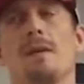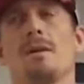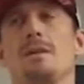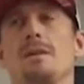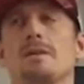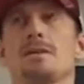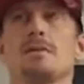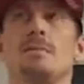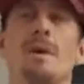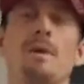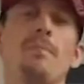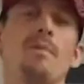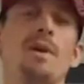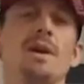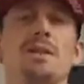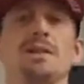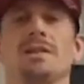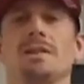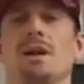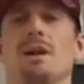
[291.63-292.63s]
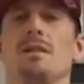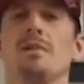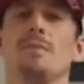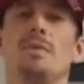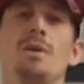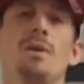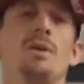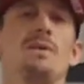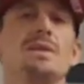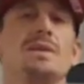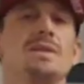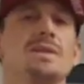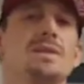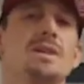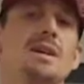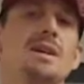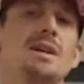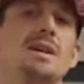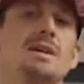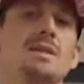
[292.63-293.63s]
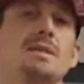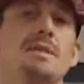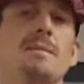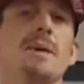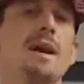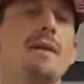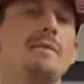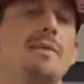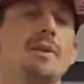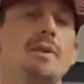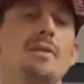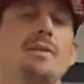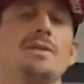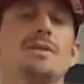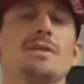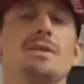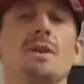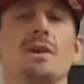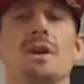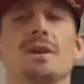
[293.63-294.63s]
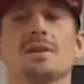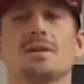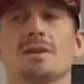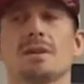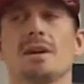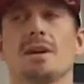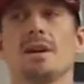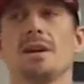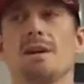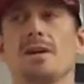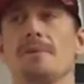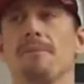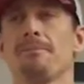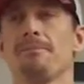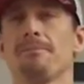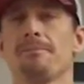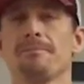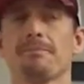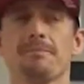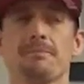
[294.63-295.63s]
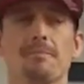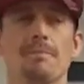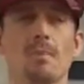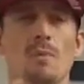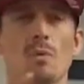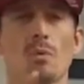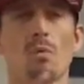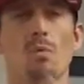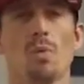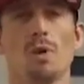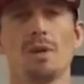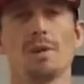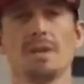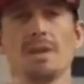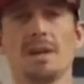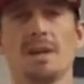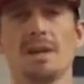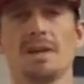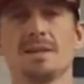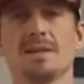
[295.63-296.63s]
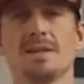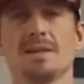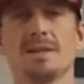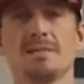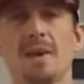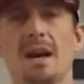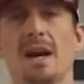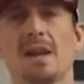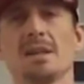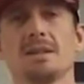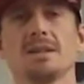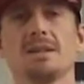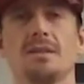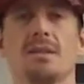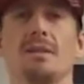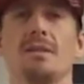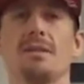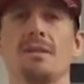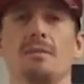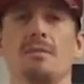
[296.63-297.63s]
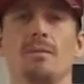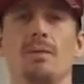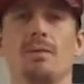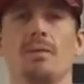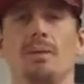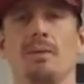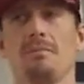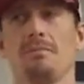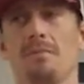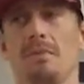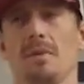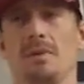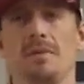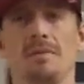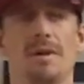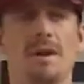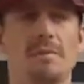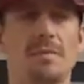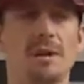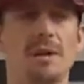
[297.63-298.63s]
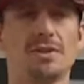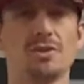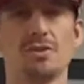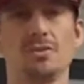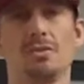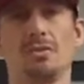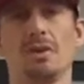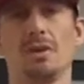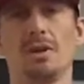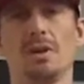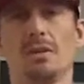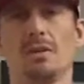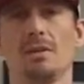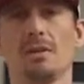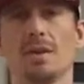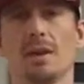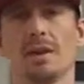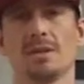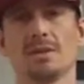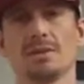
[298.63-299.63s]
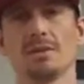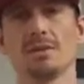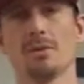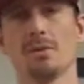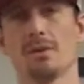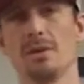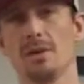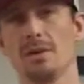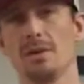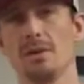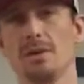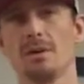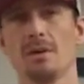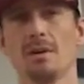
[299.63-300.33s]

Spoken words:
So my brain's telling me all these things. I'm having all these thoughts like, one thing isn't as bad as another. Well, if I'm not shooting it, I can snort it.